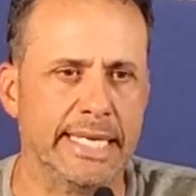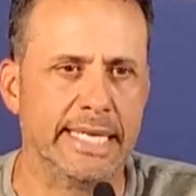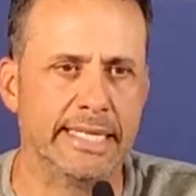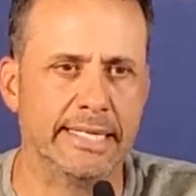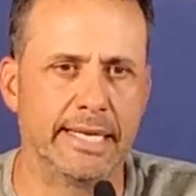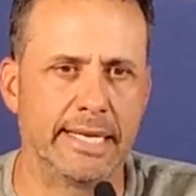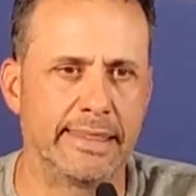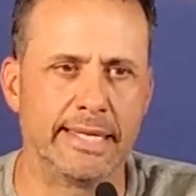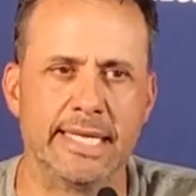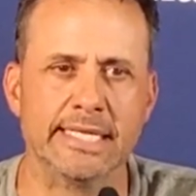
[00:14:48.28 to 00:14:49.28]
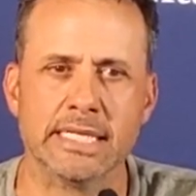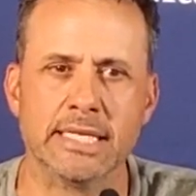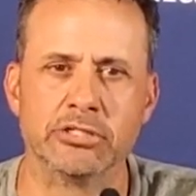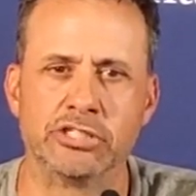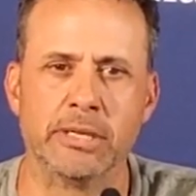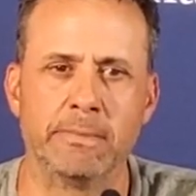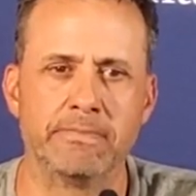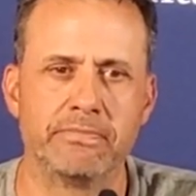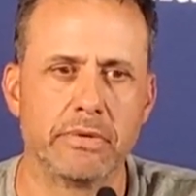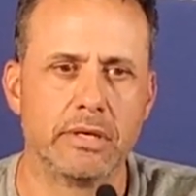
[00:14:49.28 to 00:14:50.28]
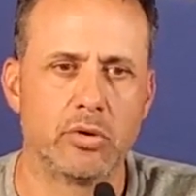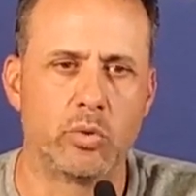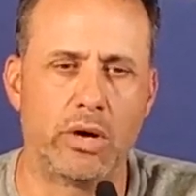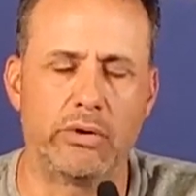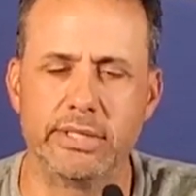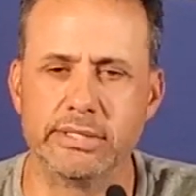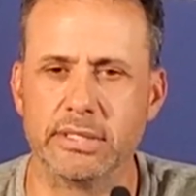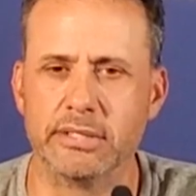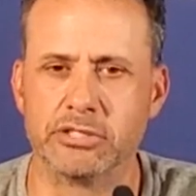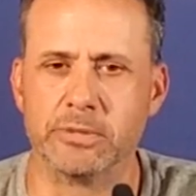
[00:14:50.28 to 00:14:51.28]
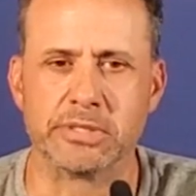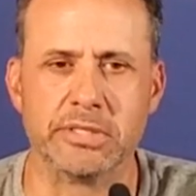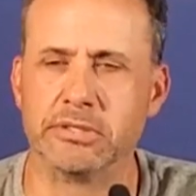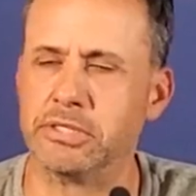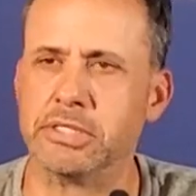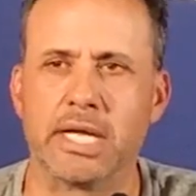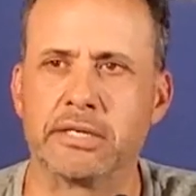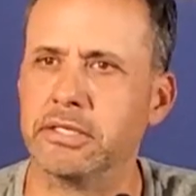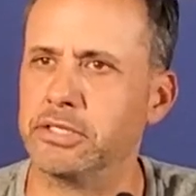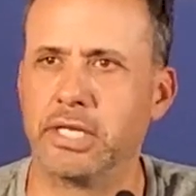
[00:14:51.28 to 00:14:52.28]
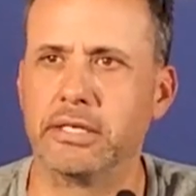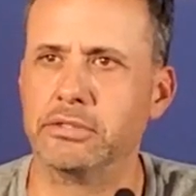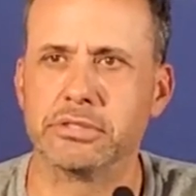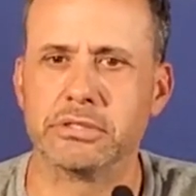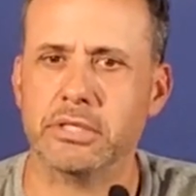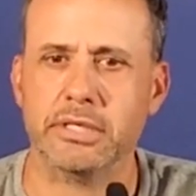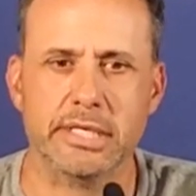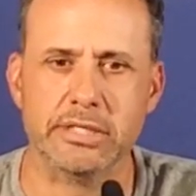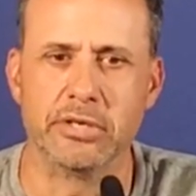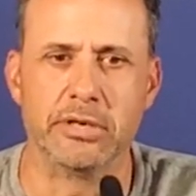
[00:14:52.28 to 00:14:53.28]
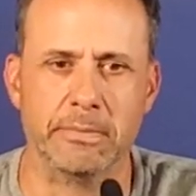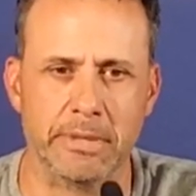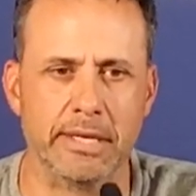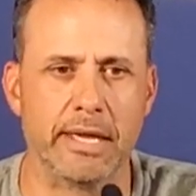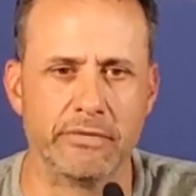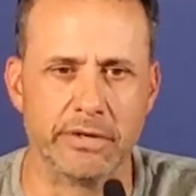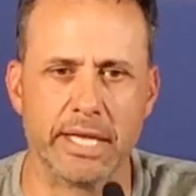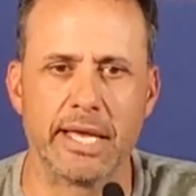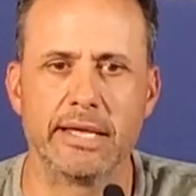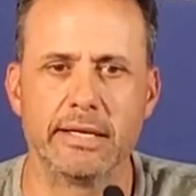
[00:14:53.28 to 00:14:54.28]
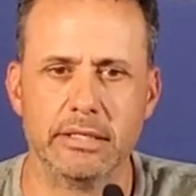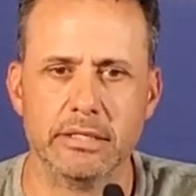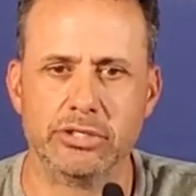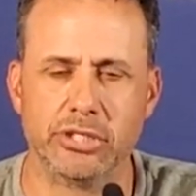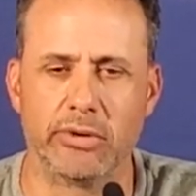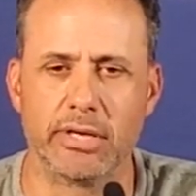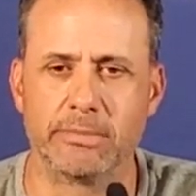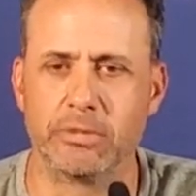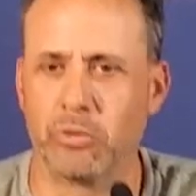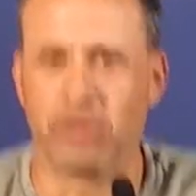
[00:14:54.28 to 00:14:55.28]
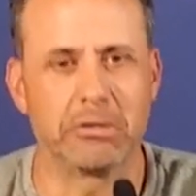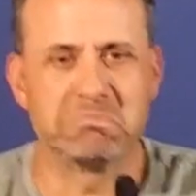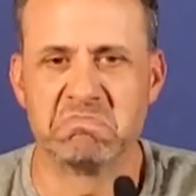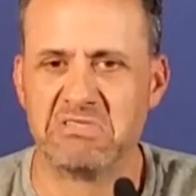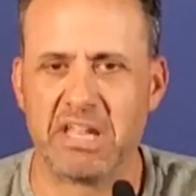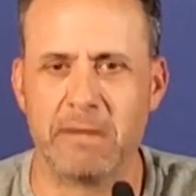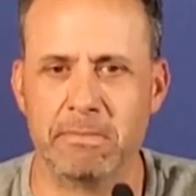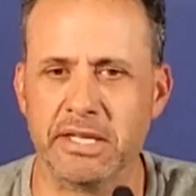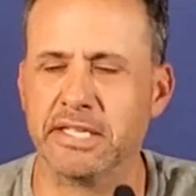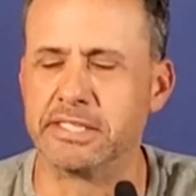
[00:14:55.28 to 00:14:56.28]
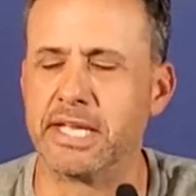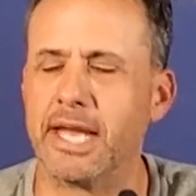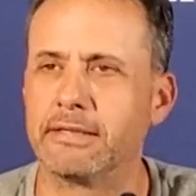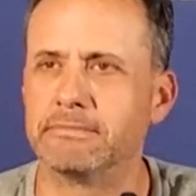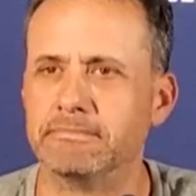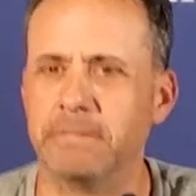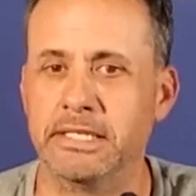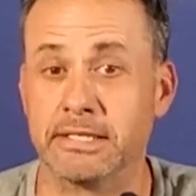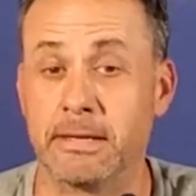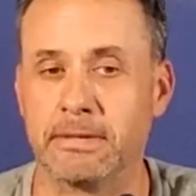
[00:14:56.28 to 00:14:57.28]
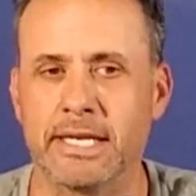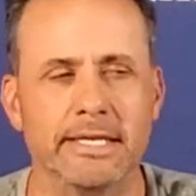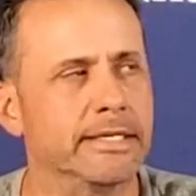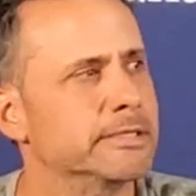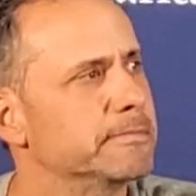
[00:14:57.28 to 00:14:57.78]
And I think his leadership qualities and leadership skills is not going to change. He's going to be every day showing up to work and being his guy, being the type of guy he is.